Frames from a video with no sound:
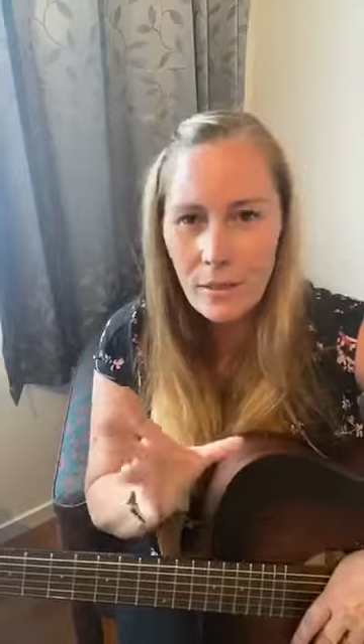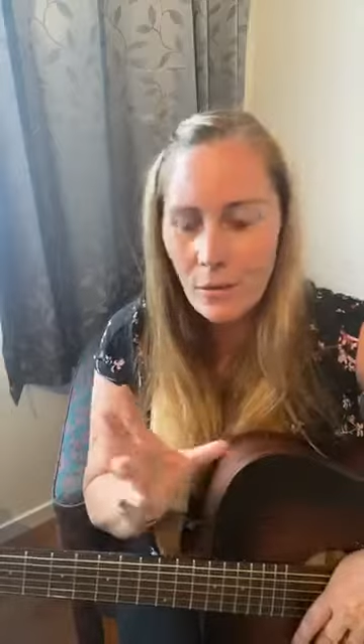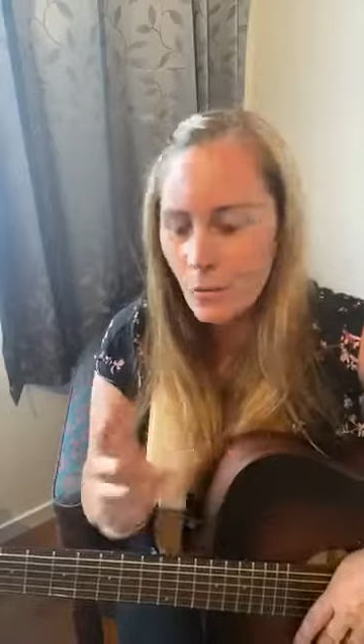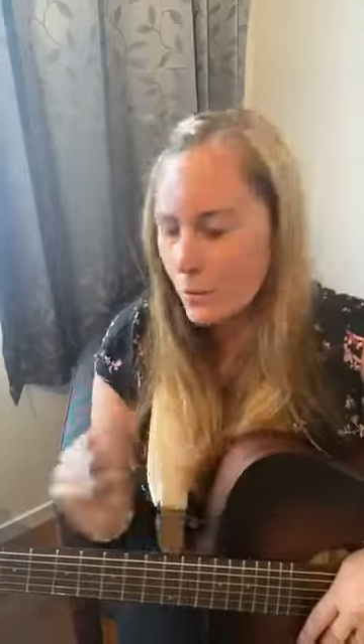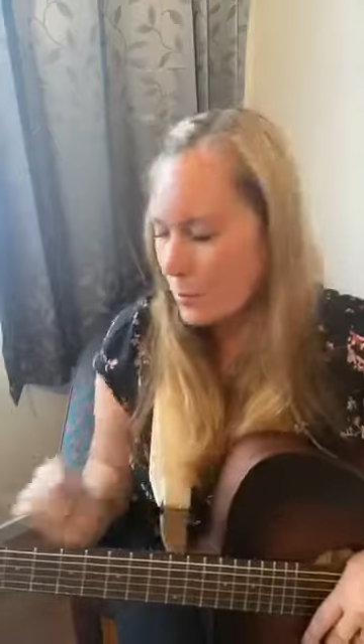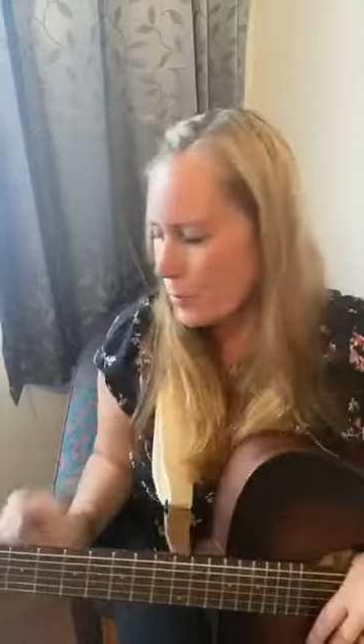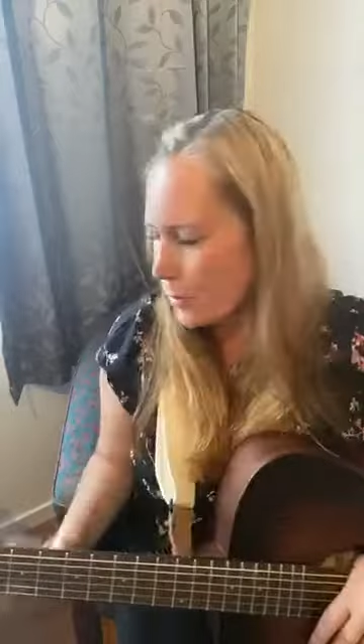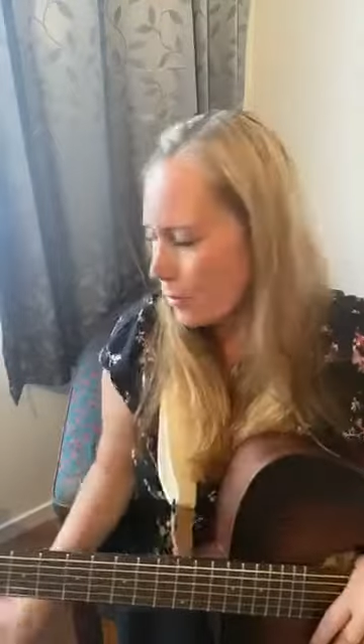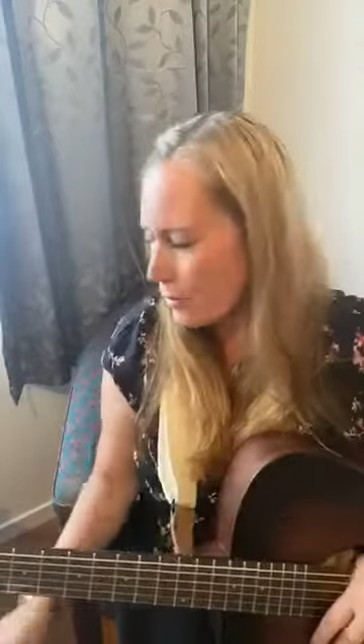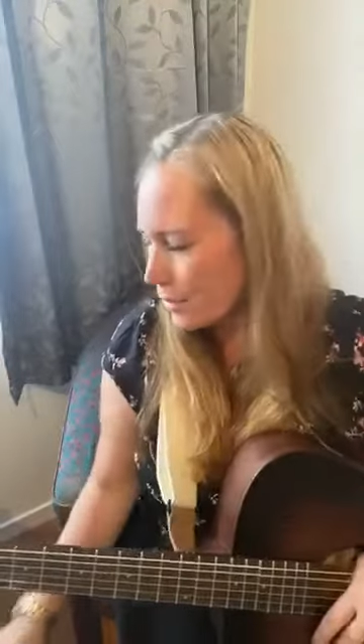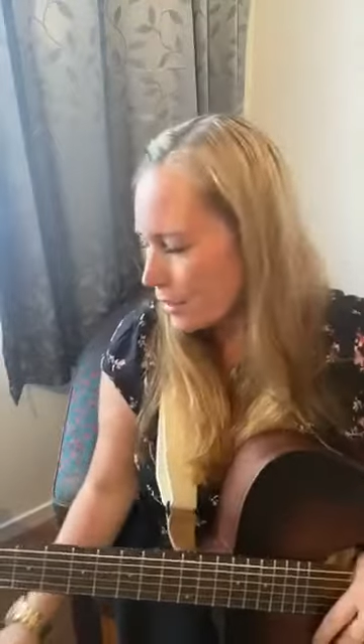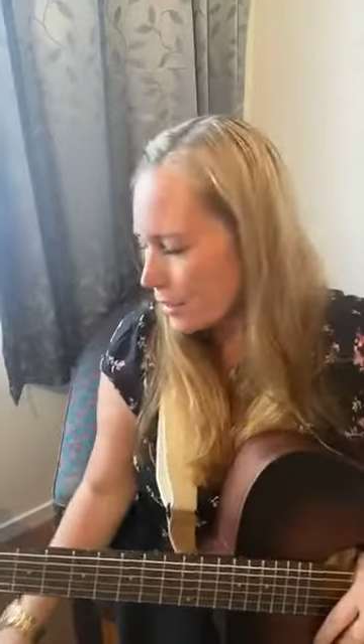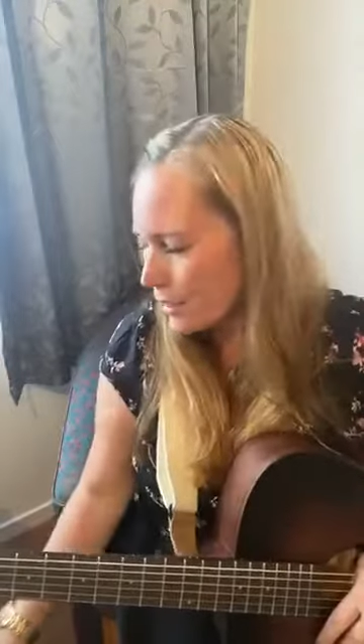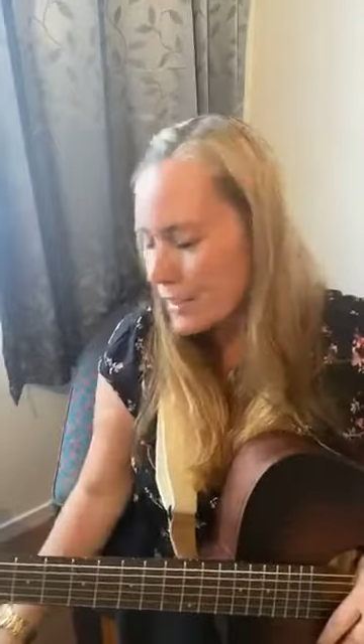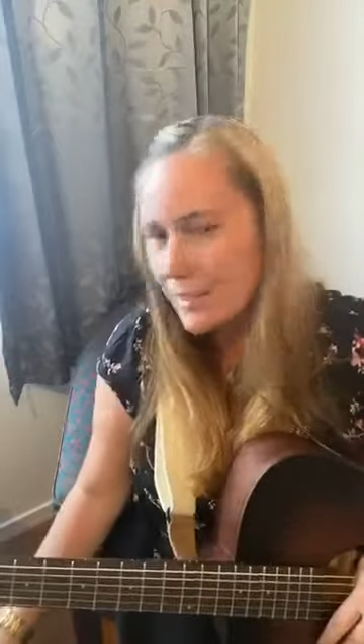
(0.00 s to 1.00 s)
chord
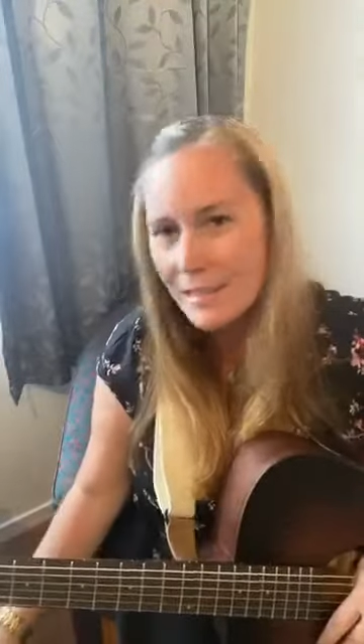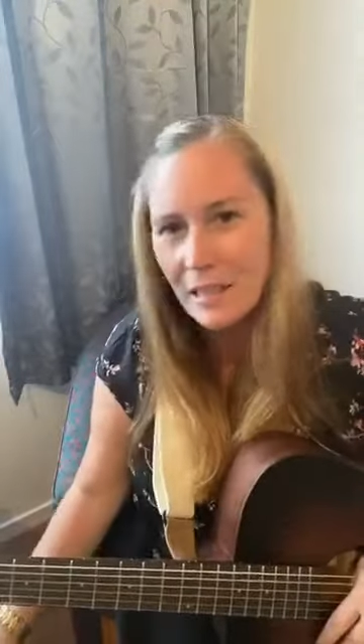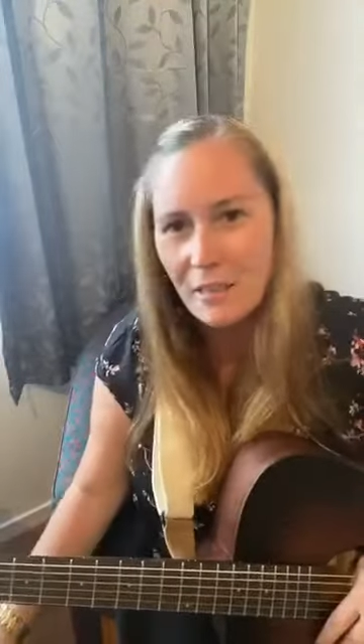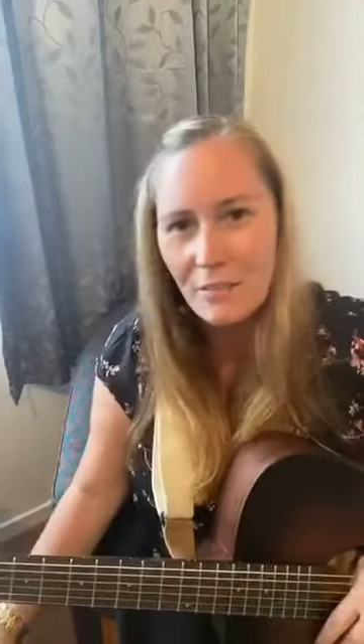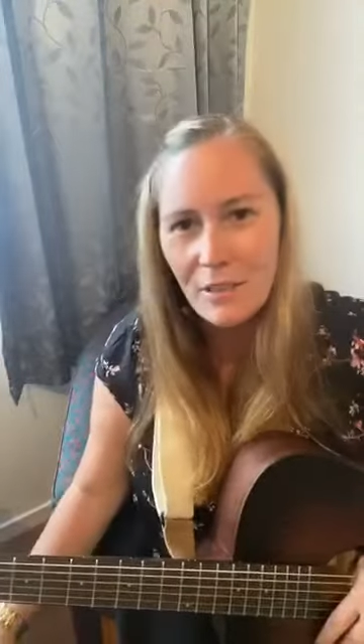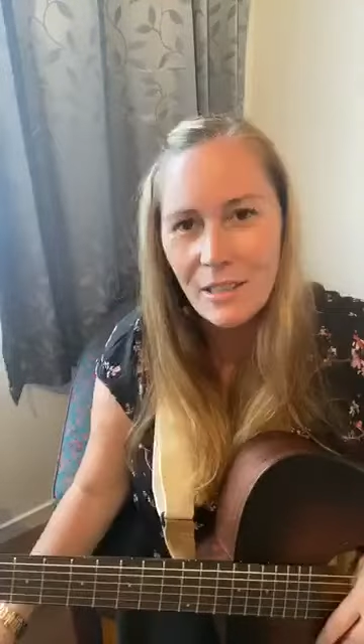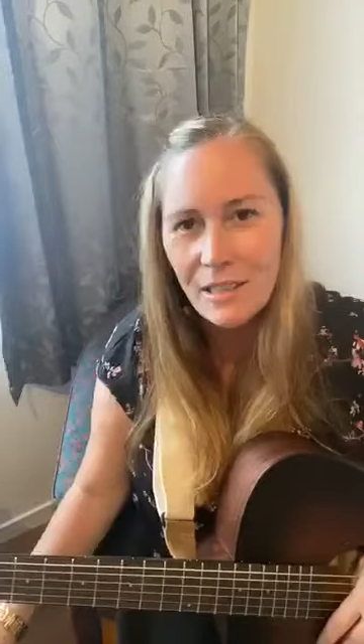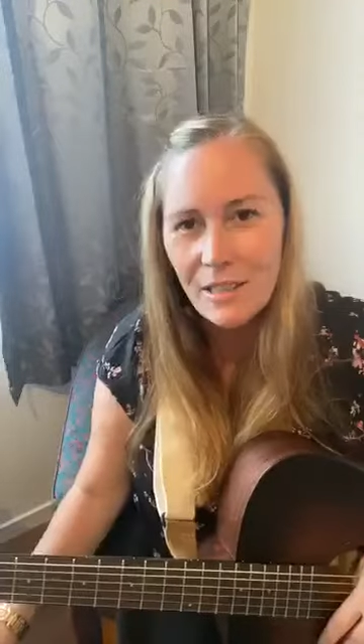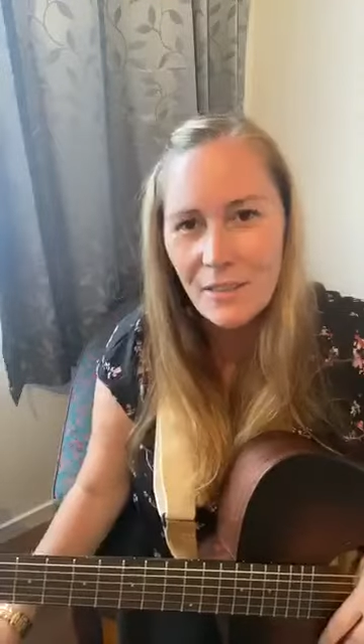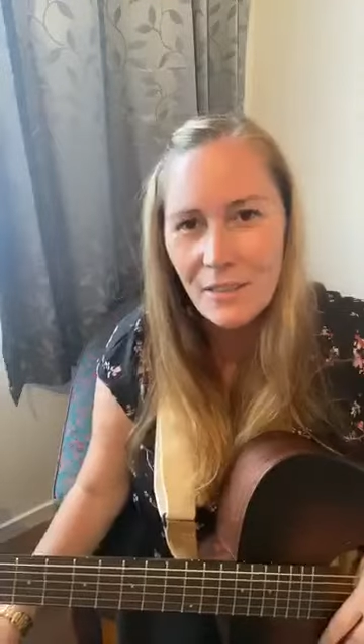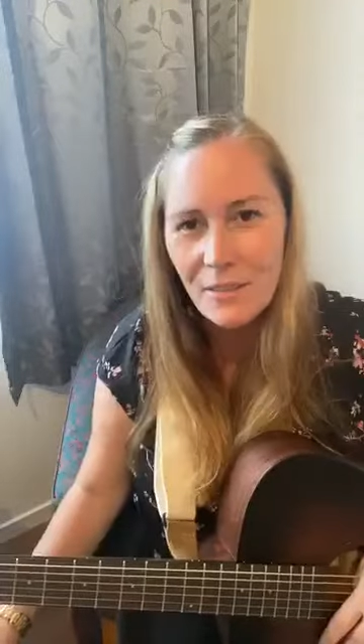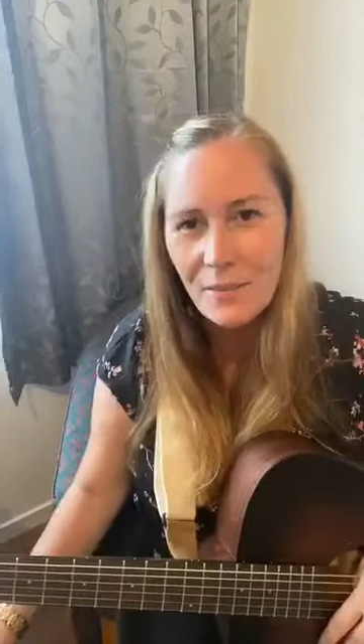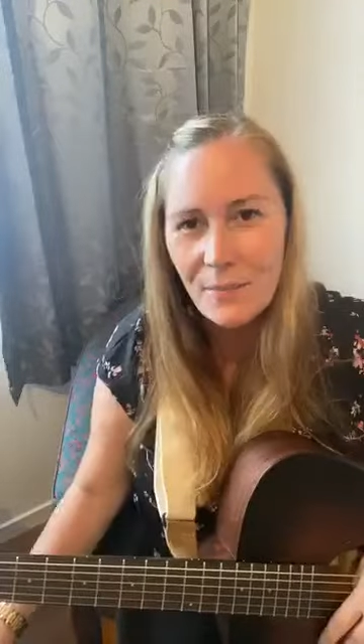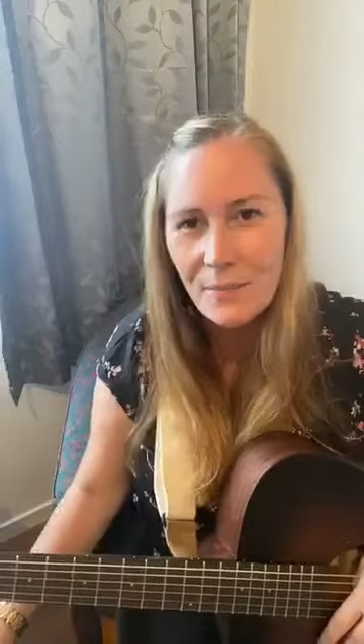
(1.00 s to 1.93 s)
progression that sound really good.